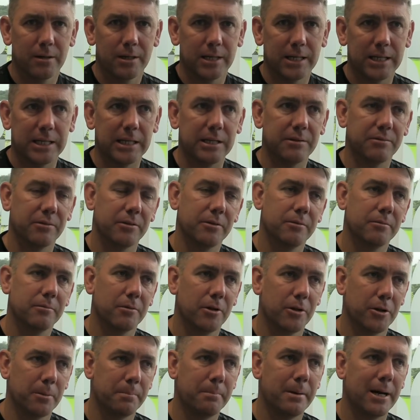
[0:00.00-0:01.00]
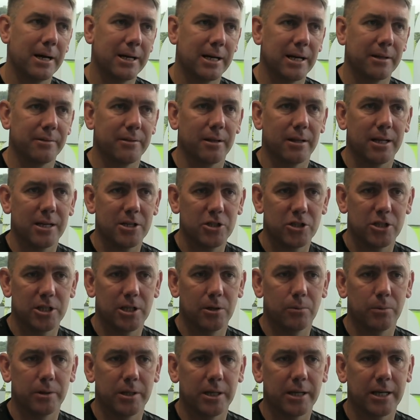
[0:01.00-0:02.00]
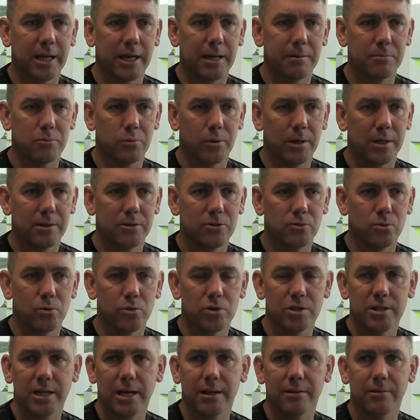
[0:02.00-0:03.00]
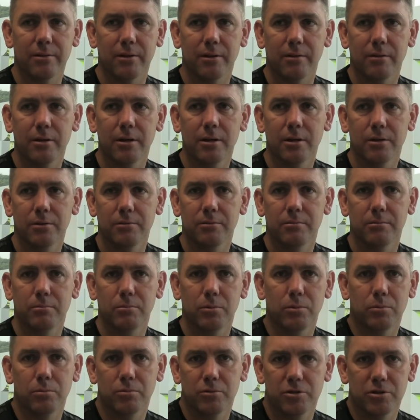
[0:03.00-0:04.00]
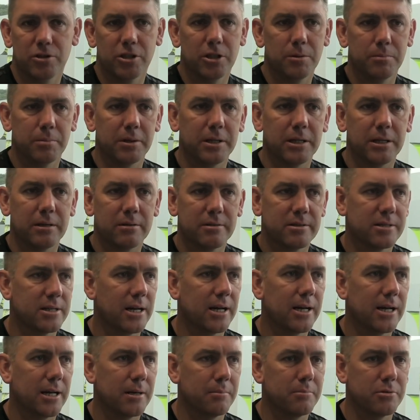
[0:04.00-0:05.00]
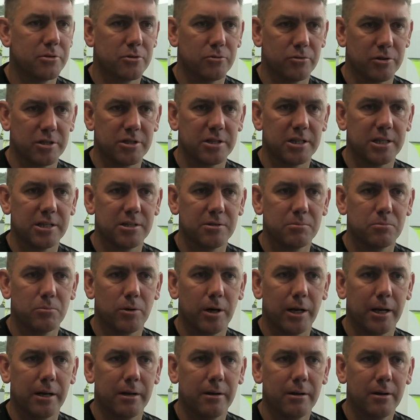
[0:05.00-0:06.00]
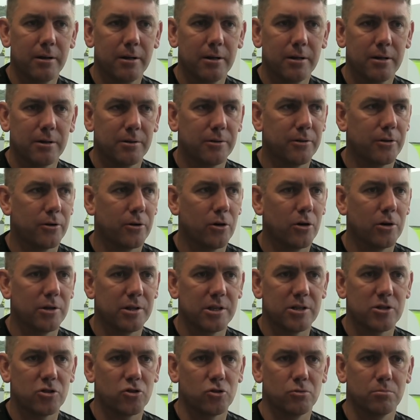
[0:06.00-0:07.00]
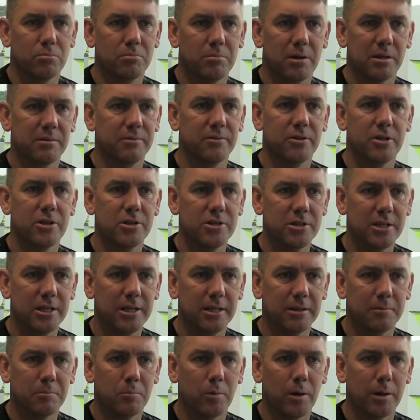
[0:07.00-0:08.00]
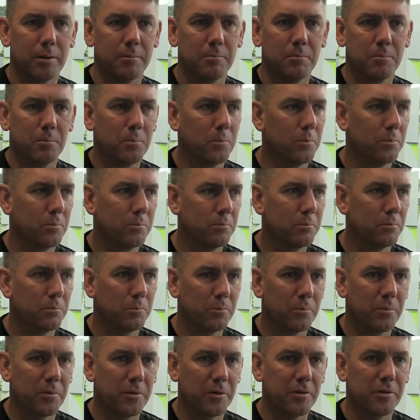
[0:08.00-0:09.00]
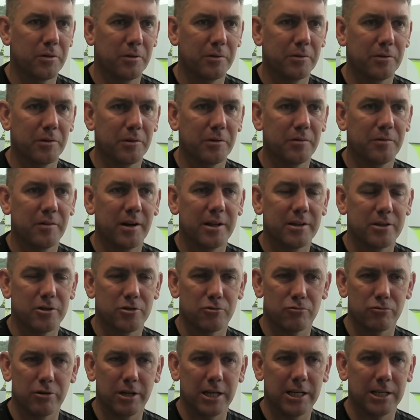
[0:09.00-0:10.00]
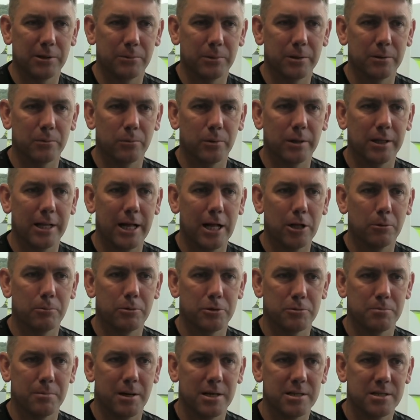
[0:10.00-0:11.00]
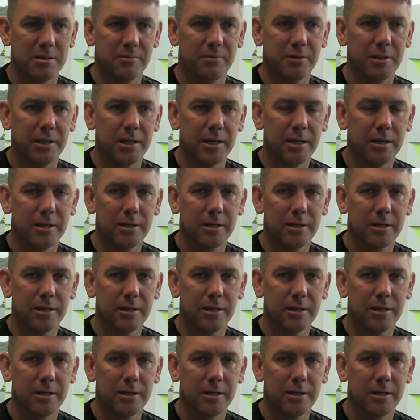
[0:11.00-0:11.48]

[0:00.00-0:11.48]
even at the back end of last year with the games we had towards the end, there's going to be times through the season when there's some adversity, and when the fans really will help us massively.